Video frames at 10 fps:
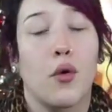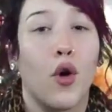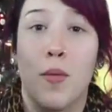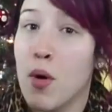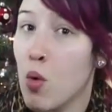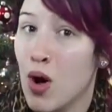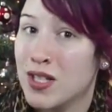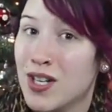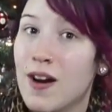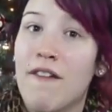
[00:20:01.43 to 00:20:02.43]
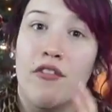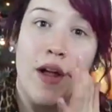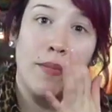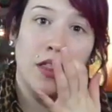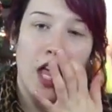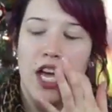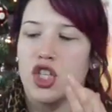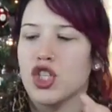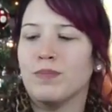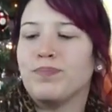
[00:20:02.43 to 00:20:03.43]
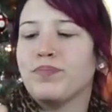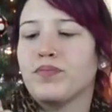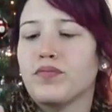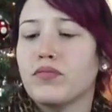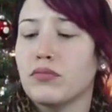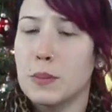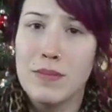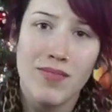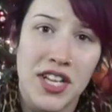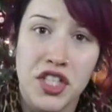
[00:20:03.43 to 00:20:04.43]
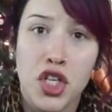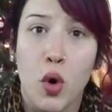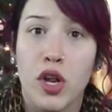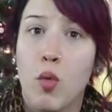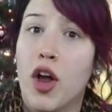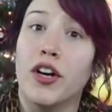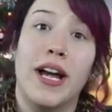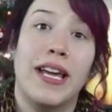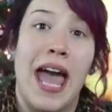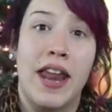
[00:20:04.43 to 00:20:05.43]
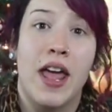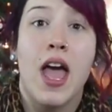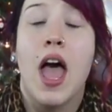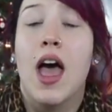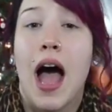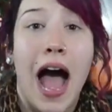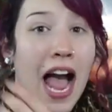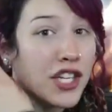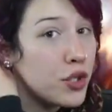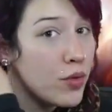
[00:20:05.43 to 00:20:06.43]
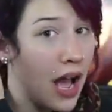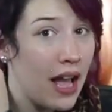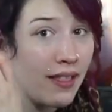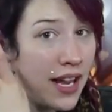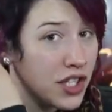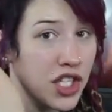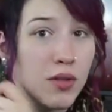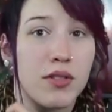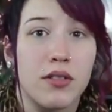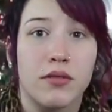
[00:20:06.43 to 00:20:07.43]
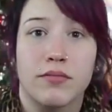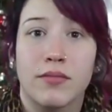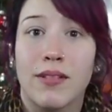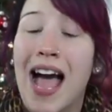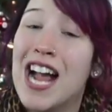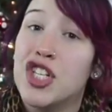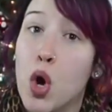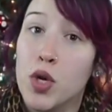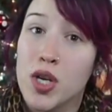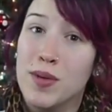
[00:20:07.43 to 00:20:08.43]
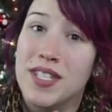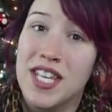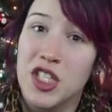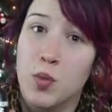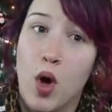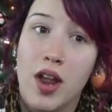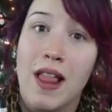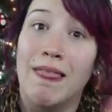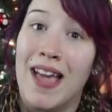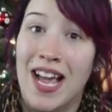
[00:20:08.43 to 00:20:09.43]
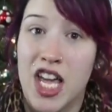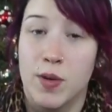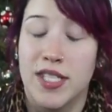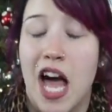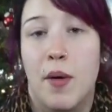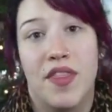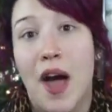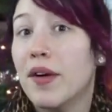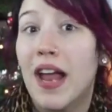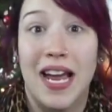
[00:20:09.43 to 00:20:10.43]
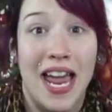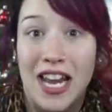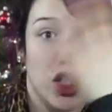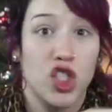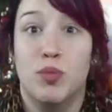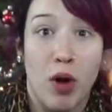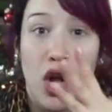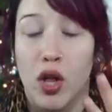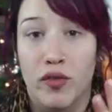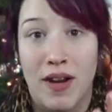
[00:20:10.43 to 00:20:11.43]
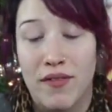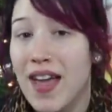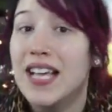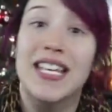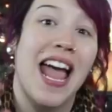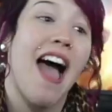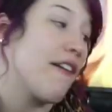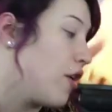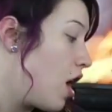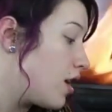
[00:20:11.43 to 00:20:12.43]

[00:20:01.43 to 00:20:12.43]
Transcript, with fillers: Eau Roma Water from Lush. It's a toning water again. I do not like to use, I don't use this one like I use that one. That one, again, I just spray all over my face. I have